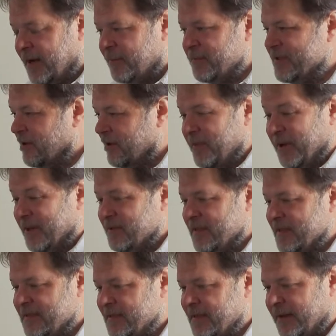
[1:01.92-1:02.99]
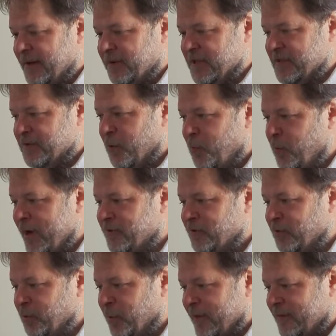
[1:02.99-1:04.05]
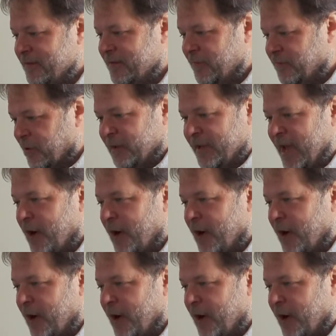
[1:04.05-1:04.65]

I'm sorry because there is no way to do it differently.